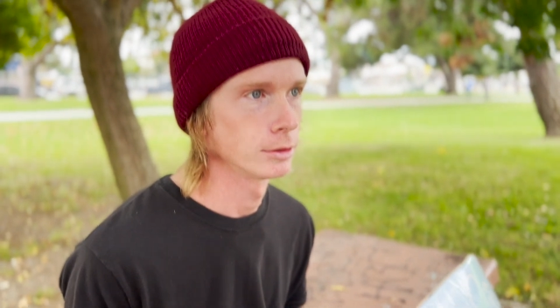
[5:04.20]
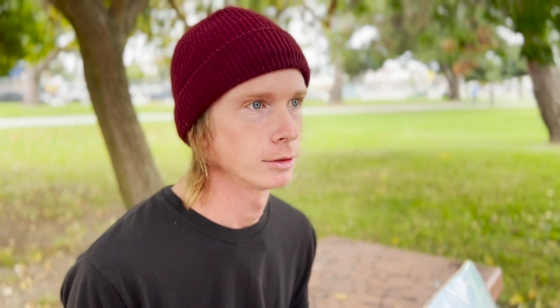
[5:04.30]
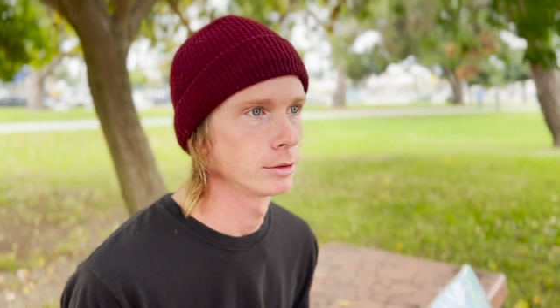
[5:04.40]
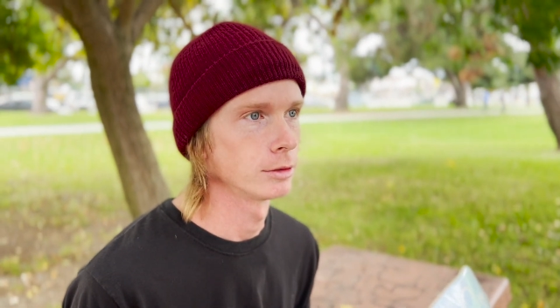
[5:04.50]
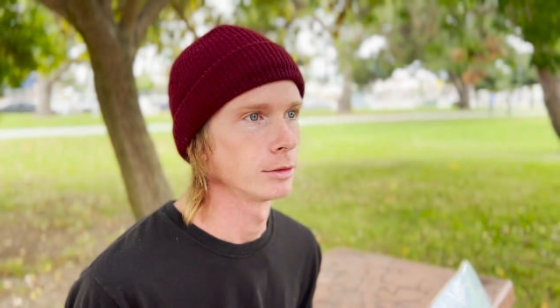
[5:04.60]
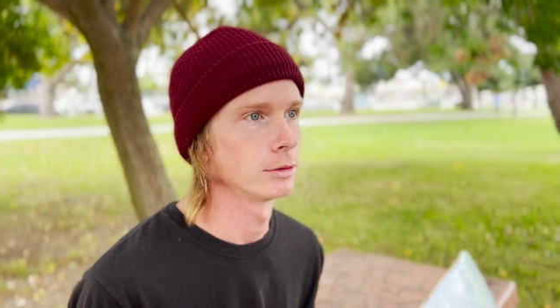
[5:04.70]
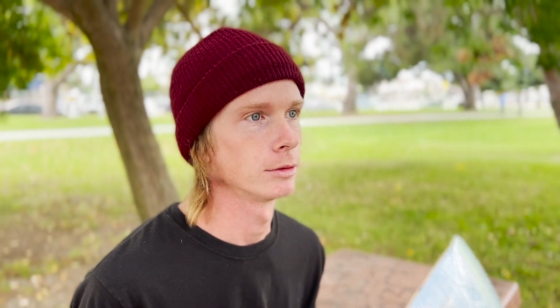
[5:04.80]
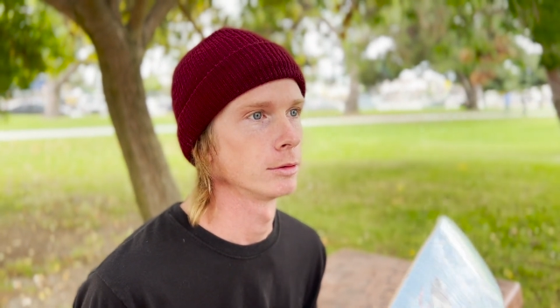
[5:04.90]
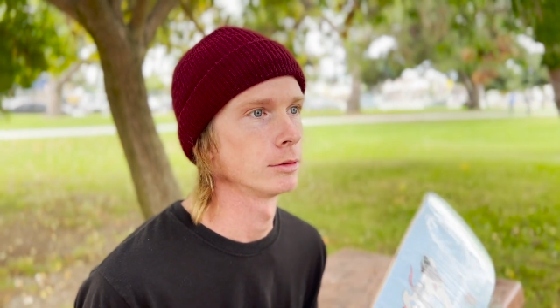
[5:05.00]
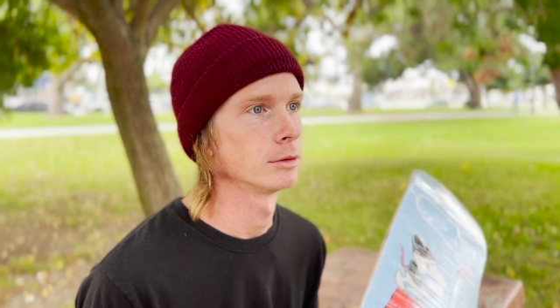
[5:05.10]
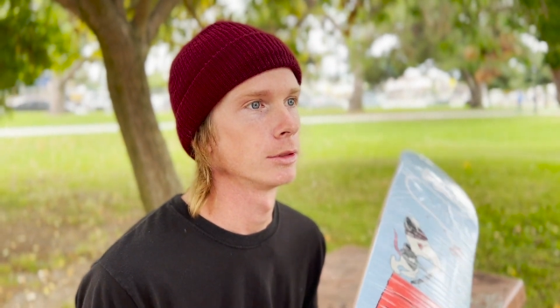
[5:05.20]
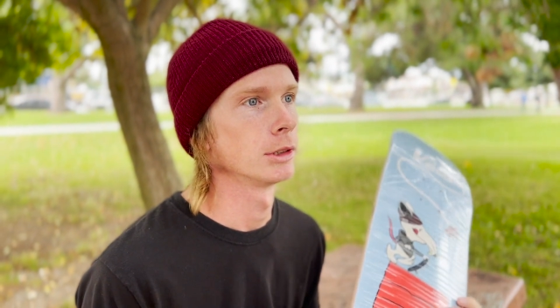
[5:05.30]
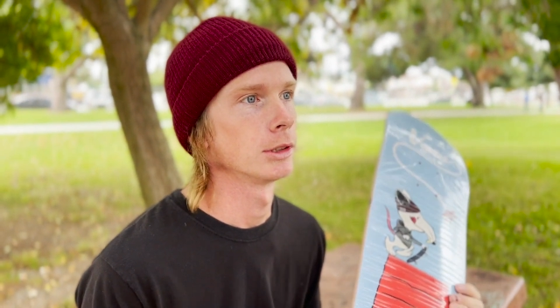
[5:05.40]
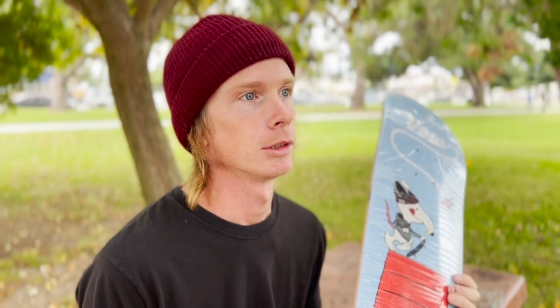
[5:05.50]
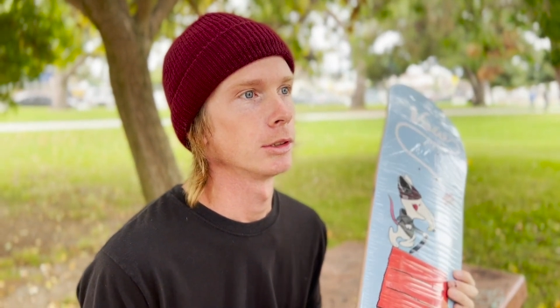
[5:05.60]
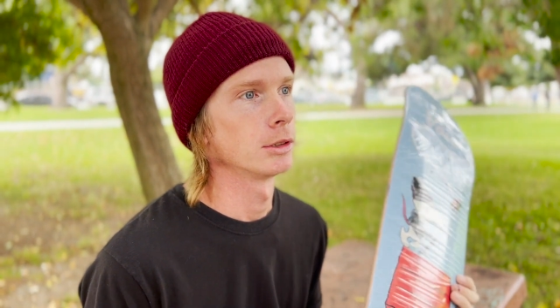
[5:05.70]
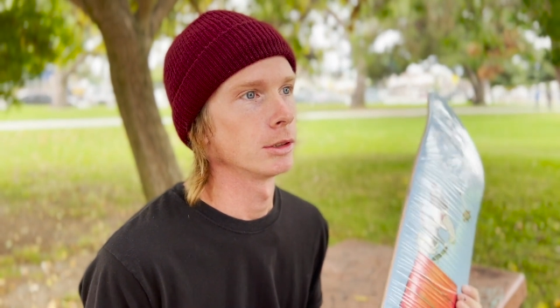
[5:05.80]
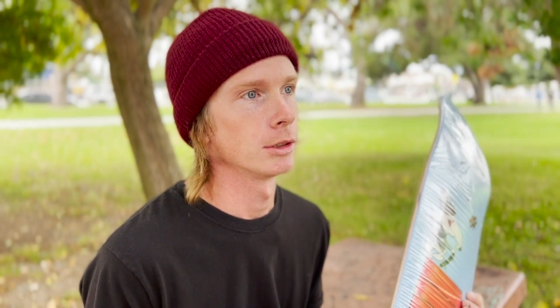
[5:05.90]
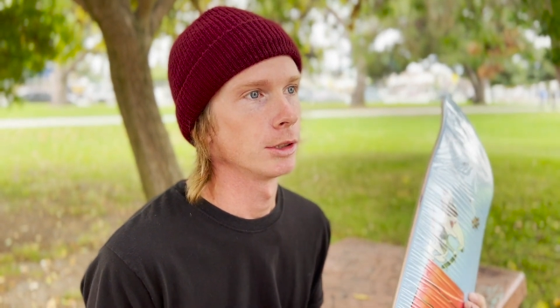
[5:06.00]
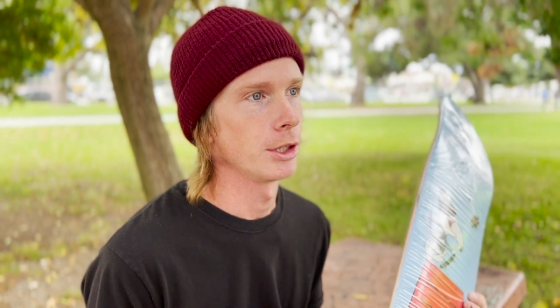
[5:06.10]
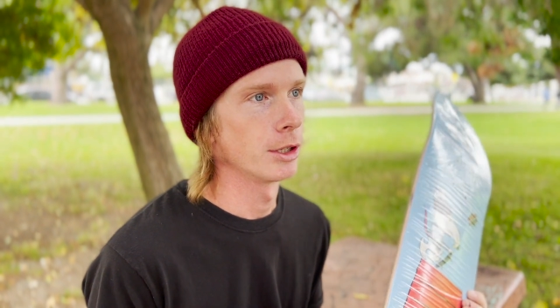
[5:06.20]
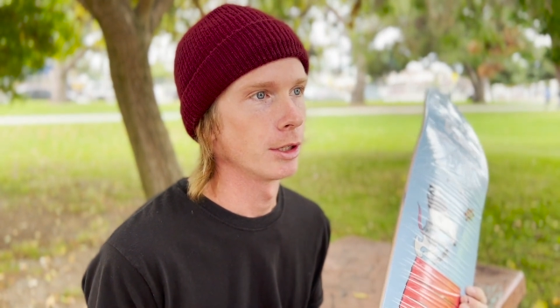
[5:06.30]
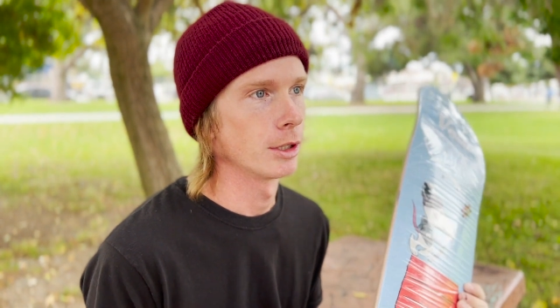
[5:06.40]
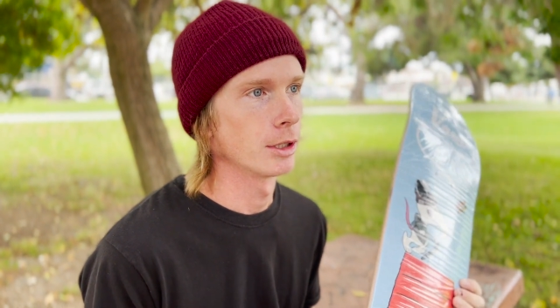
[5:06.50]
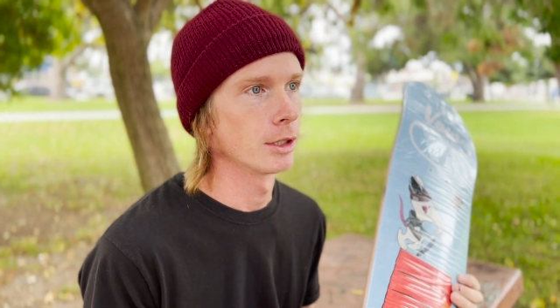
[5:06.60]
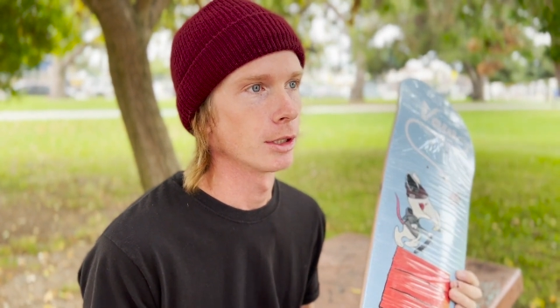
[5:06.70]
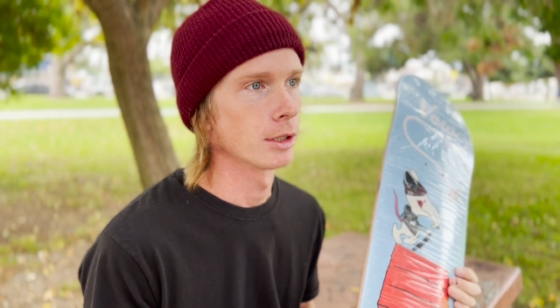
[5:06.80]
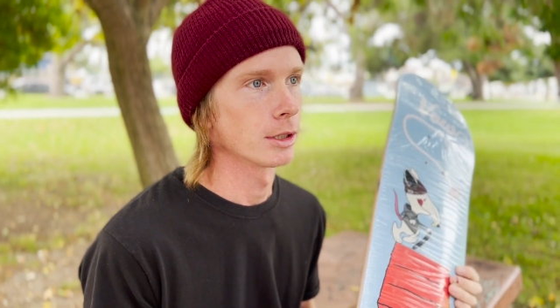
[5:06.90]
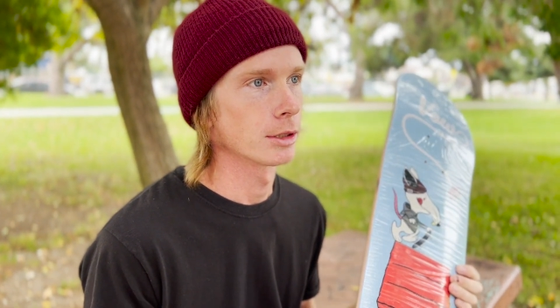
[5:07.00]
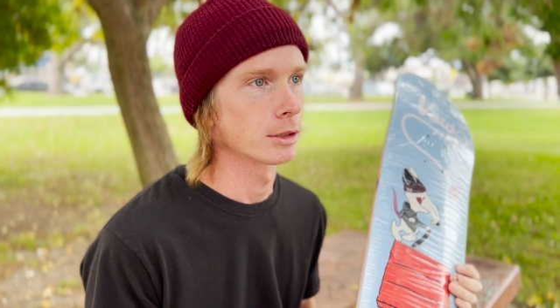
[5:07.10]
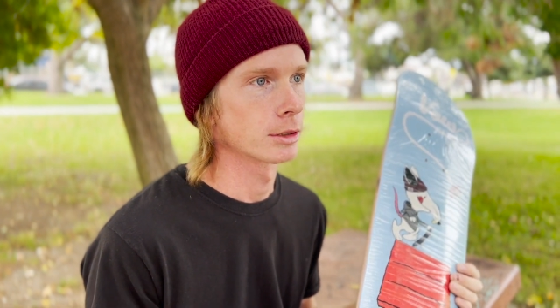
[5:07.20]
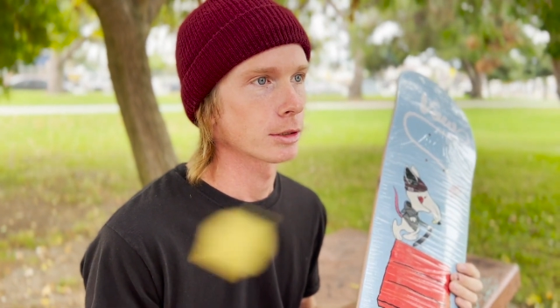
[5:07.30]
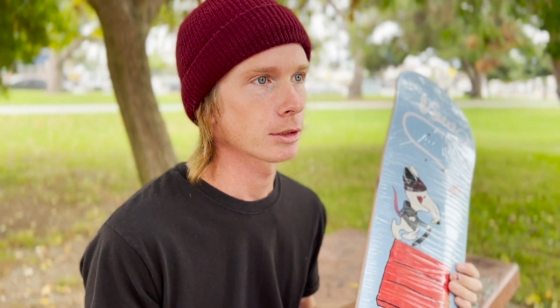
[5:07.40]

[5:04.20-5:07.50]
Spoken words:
thinking about doing it again. Is it still the same channel?